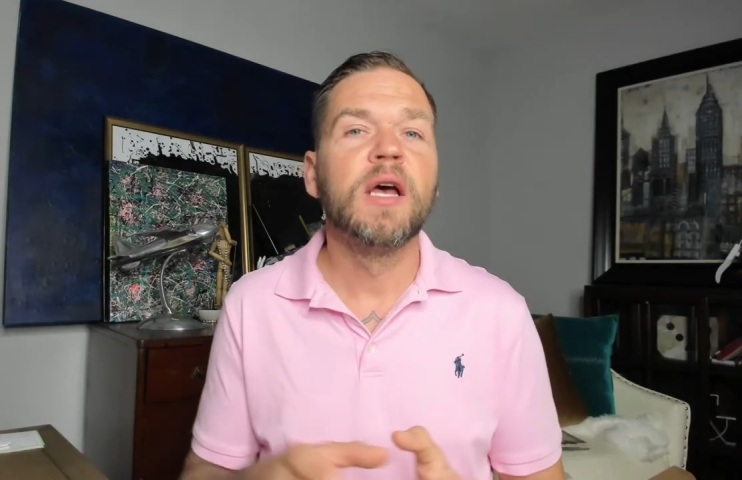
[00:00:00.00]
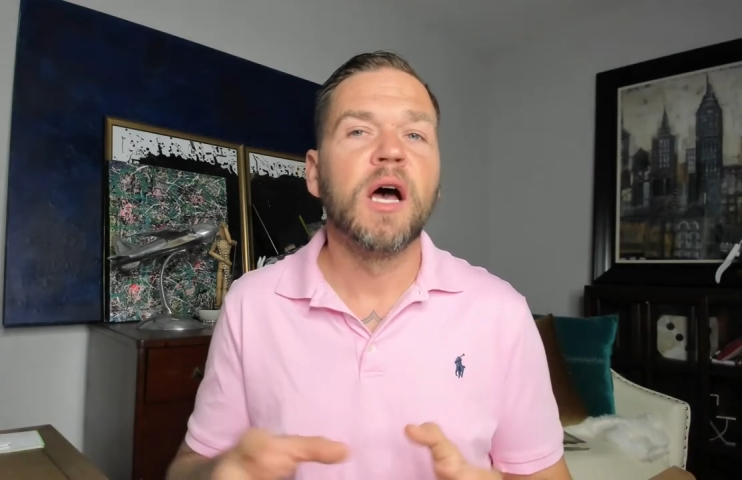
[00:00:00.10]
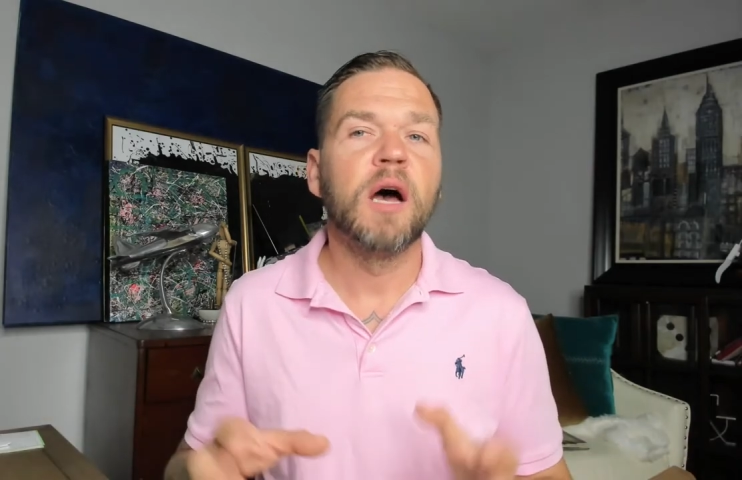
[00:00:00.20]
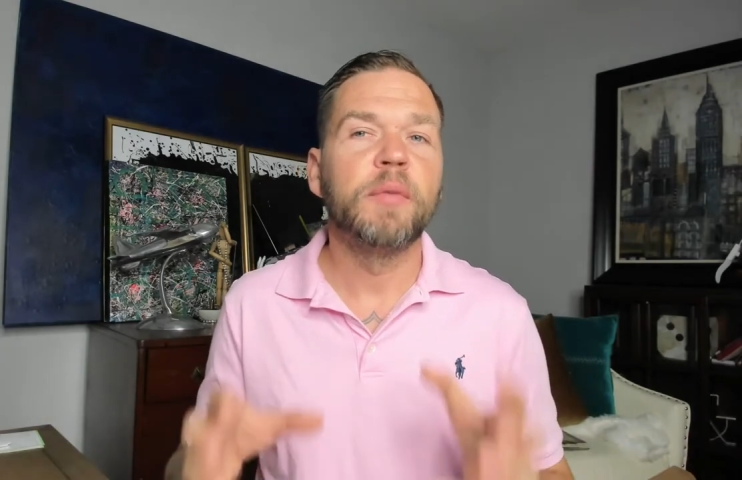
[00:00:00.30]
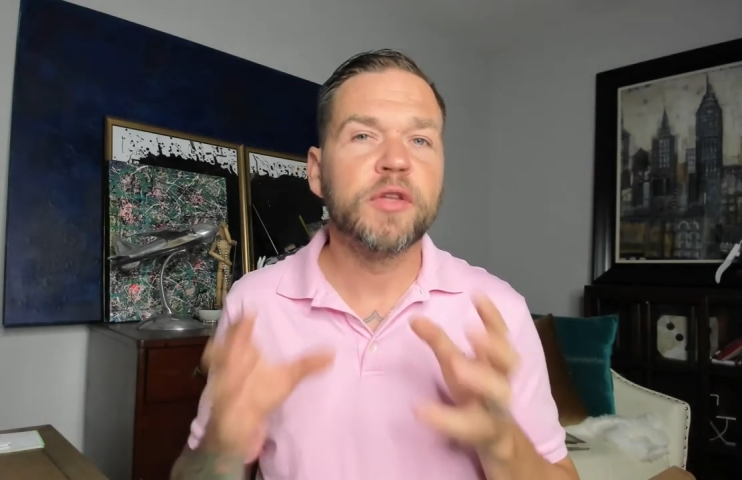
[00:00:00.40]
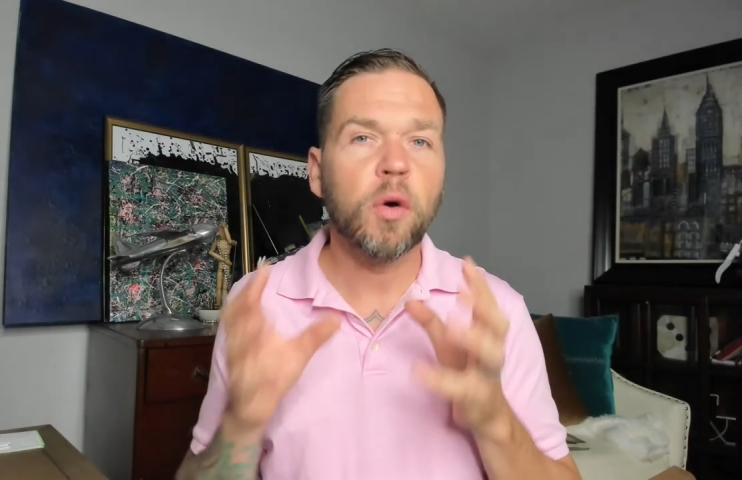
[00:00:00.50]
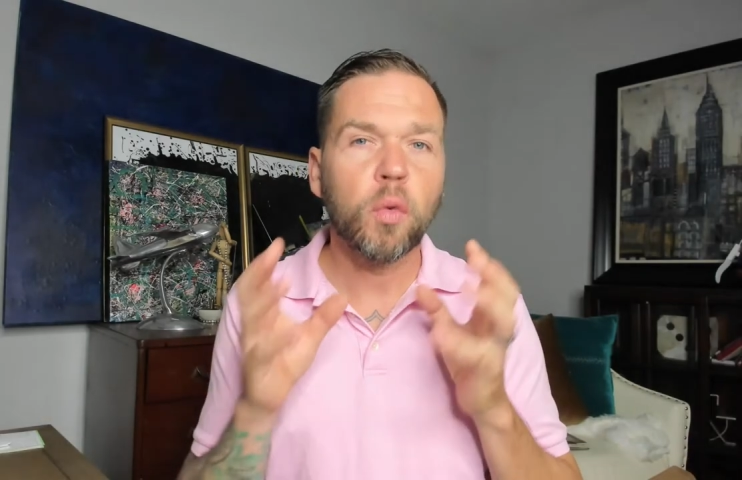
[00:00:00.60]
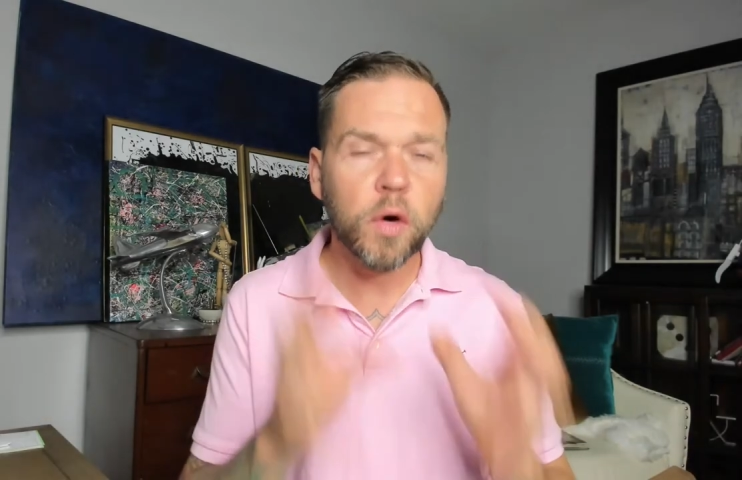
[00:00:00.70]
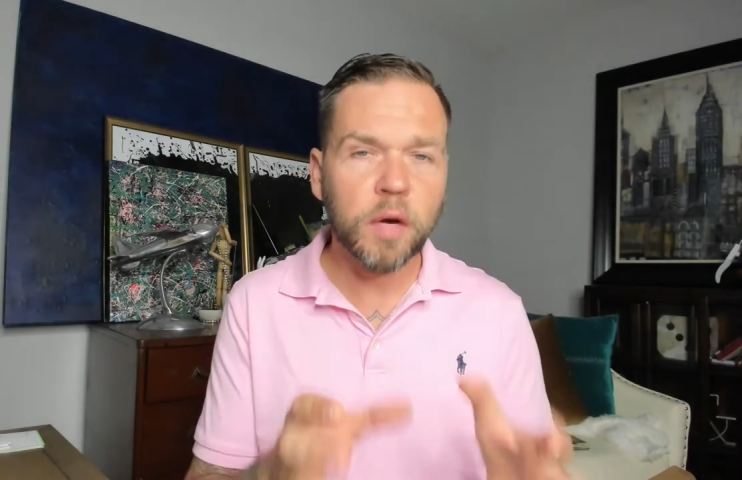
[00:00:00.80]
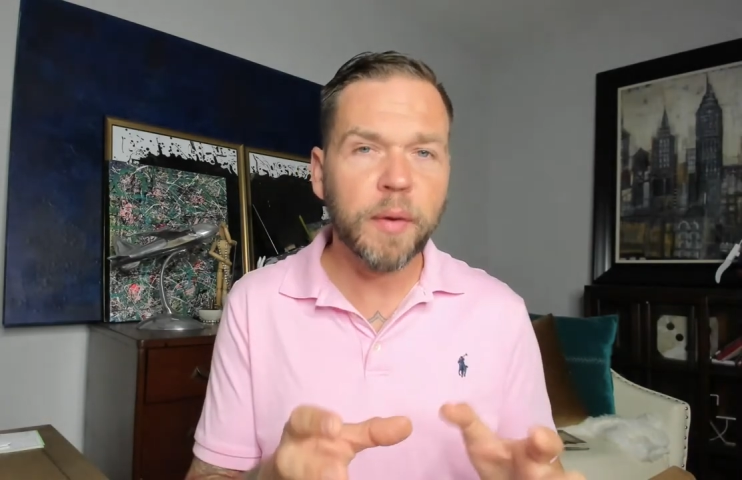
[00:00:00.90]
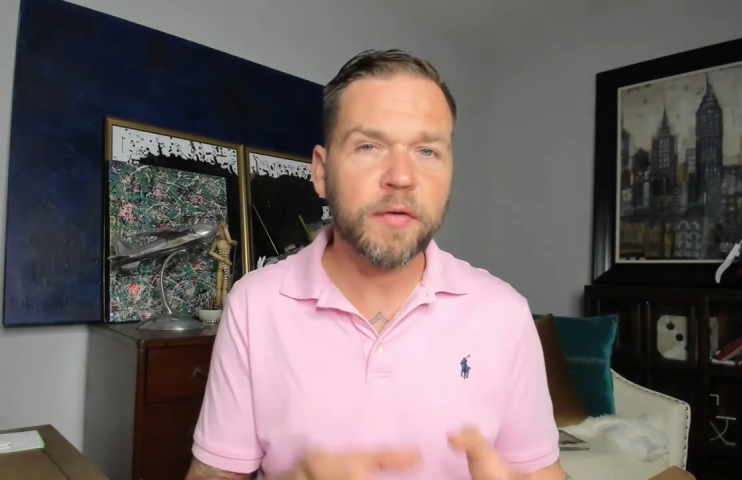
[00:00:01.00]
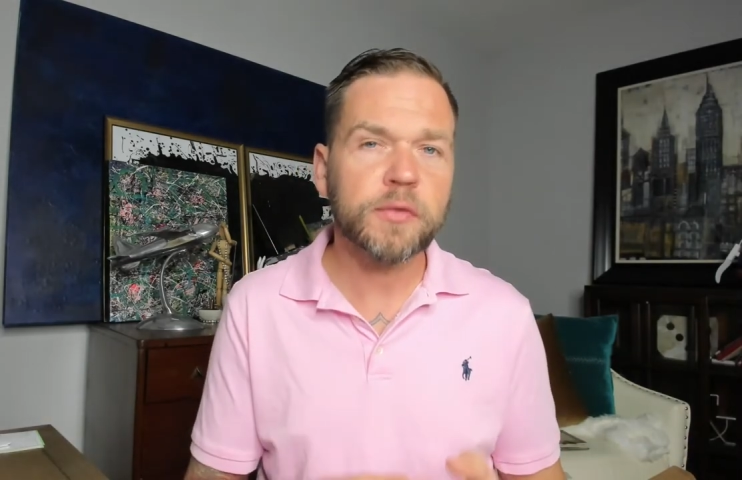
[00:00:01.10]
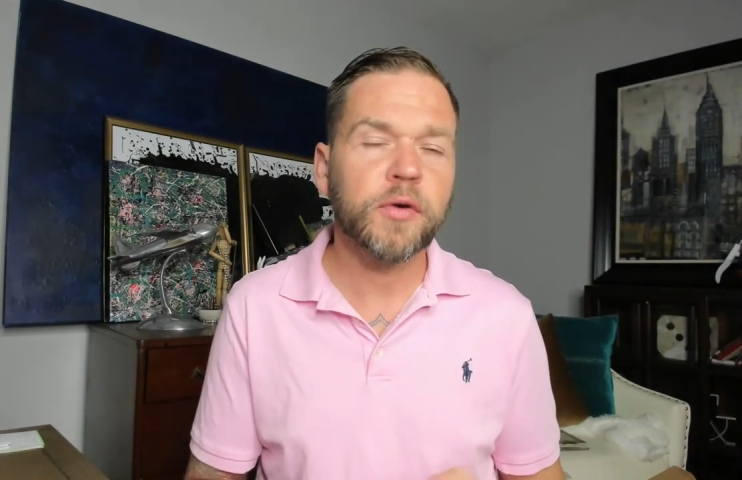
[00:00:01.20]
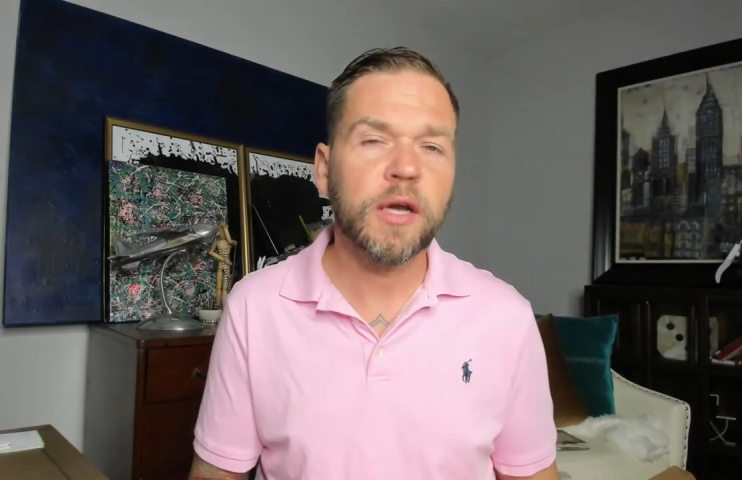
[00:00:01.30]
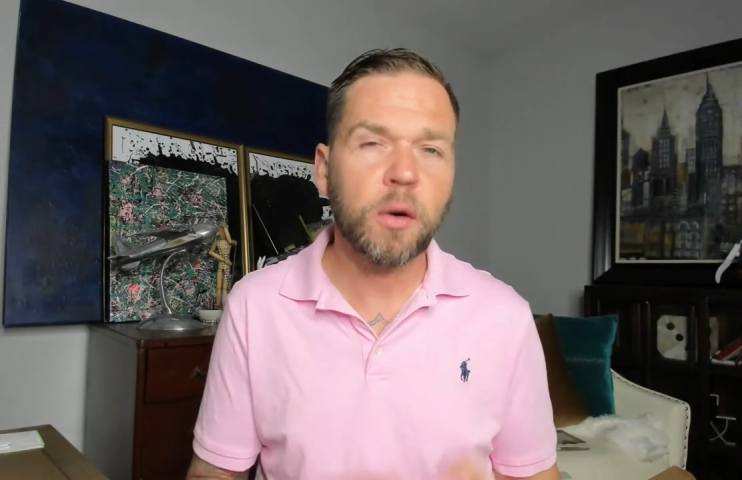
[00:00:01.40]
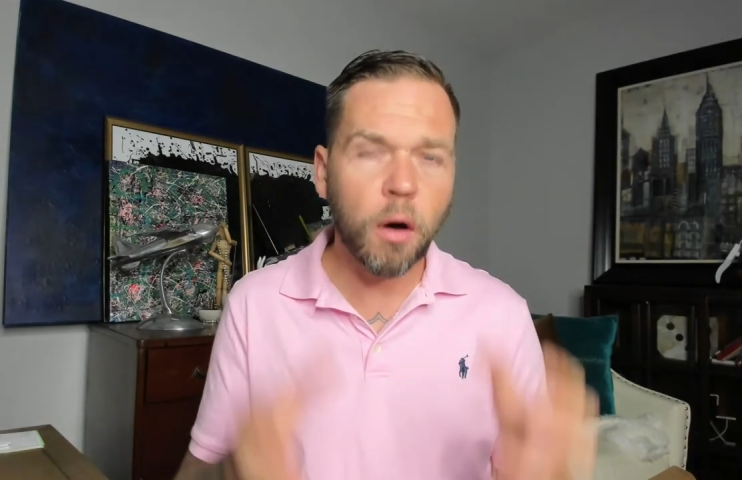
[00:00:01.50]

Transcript: but don't worry about those right now.